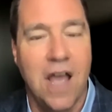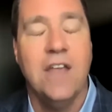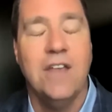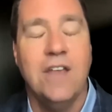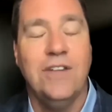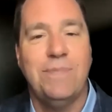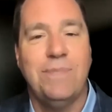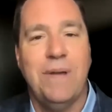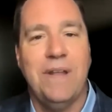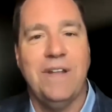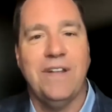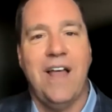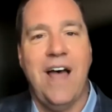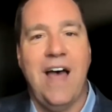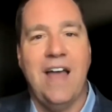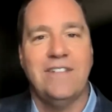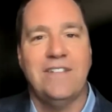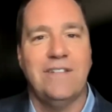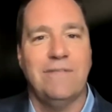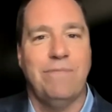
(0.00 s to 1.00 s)
You spend
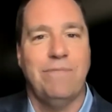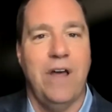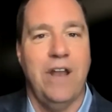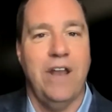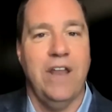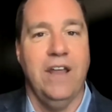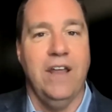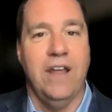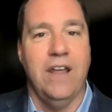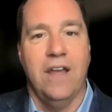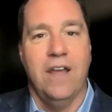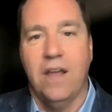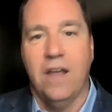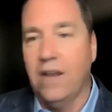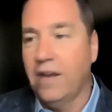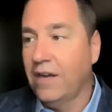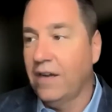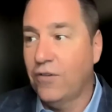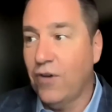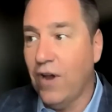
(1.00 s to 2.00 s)
lots of money
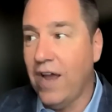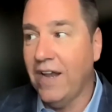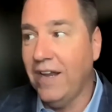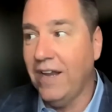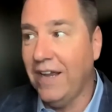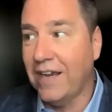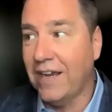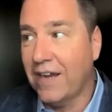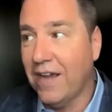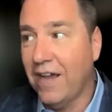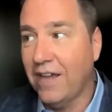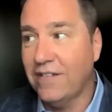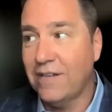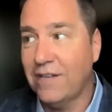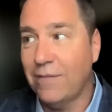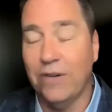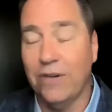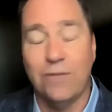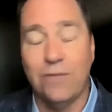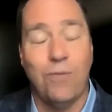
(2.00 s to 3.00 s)
trying to get
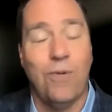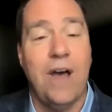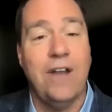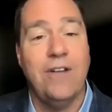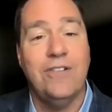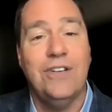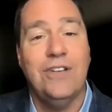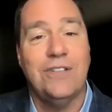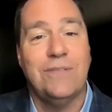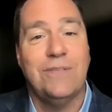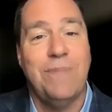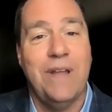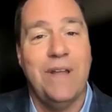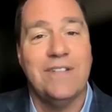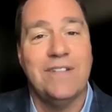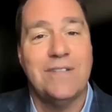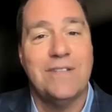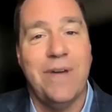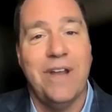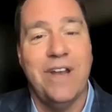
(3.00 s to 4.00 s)
customers. Why don't you spend
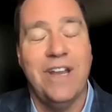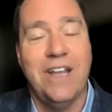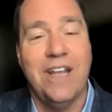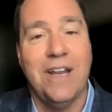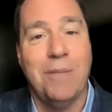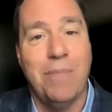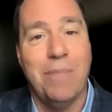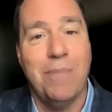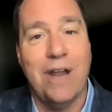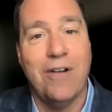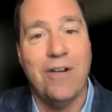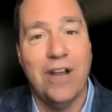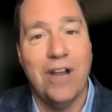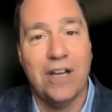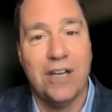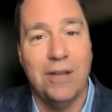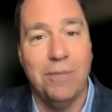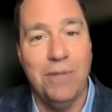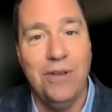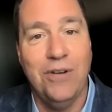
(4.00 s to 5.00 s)
some money getting better at
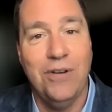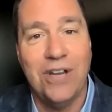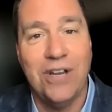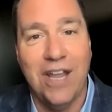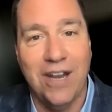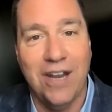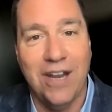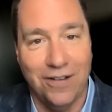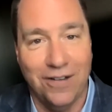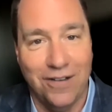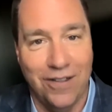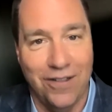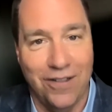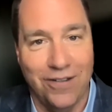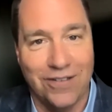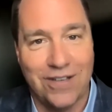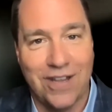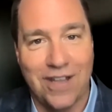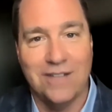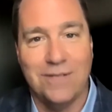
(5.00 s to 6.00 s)
communicating to
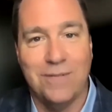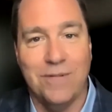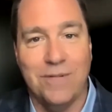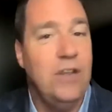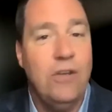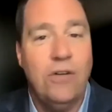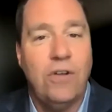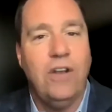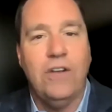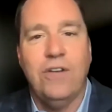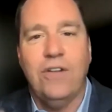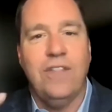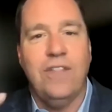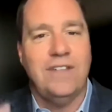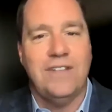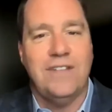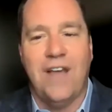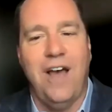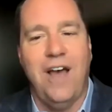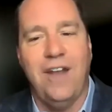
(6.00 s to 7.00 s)
those customers? You can do
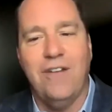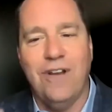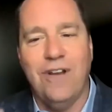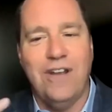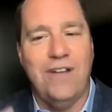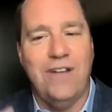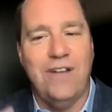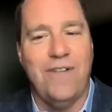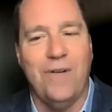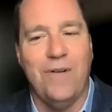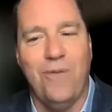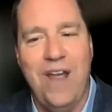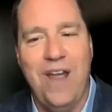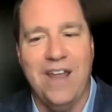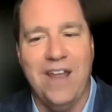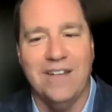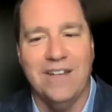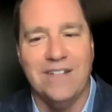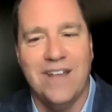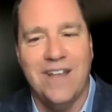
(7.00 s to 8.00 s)
this 100 different
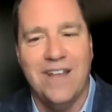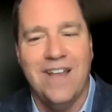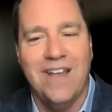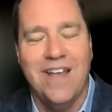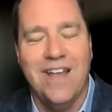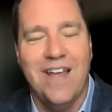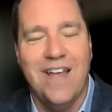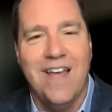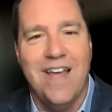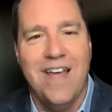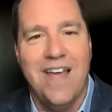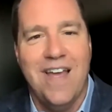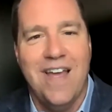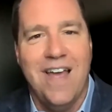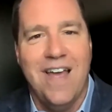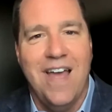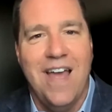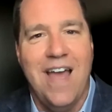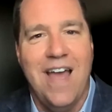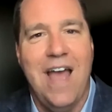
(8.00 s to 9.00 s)
ways,
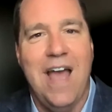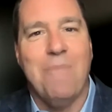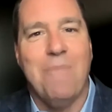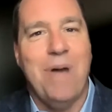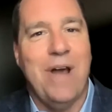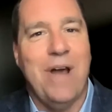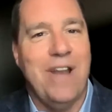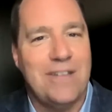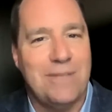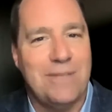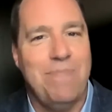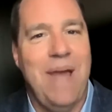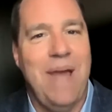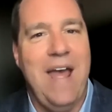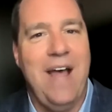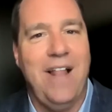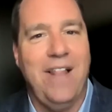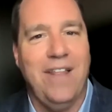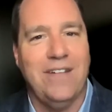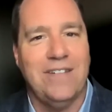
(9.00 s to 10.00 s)
but it's
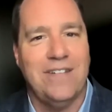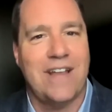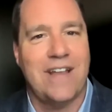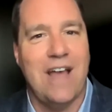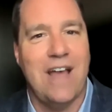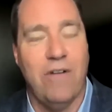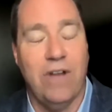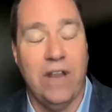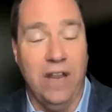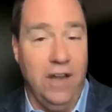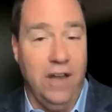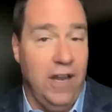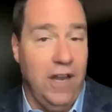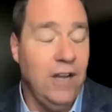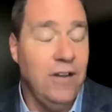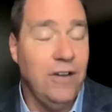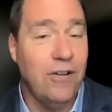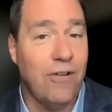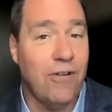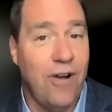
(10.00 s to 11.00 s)
balanced accounting. And
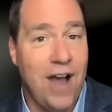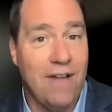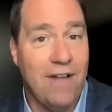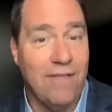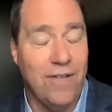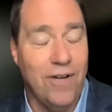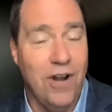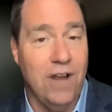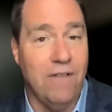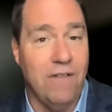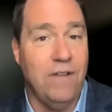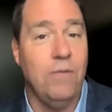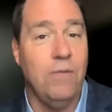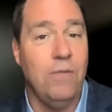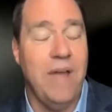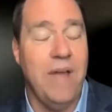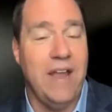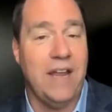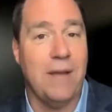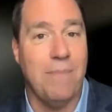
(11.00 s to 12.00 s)
in your offer, if you
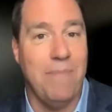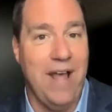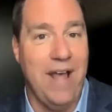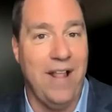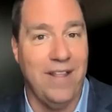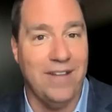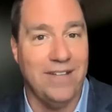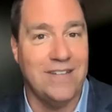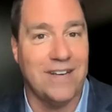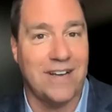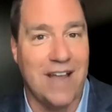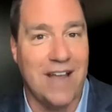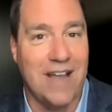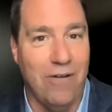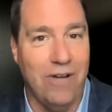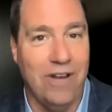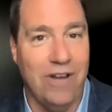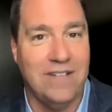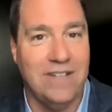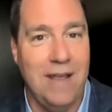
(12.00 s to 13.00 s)
make a balanced
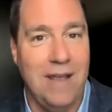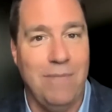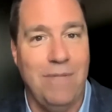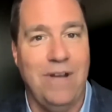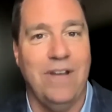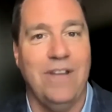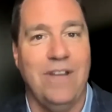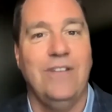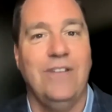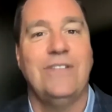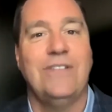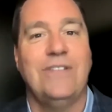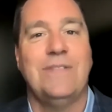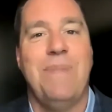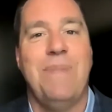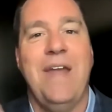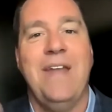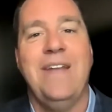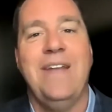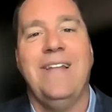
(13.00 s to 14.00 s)
accounting statement, you
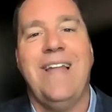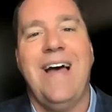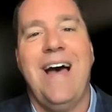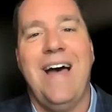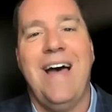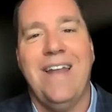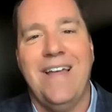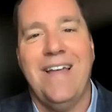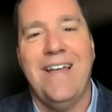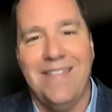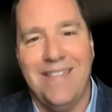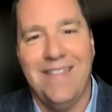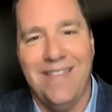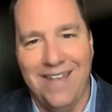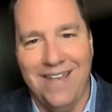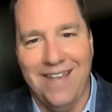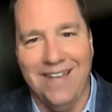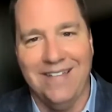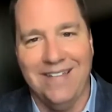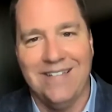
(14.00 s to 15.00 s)
spend a lot on
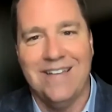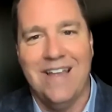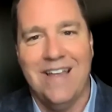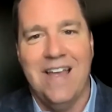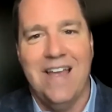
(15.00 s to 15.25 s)
this.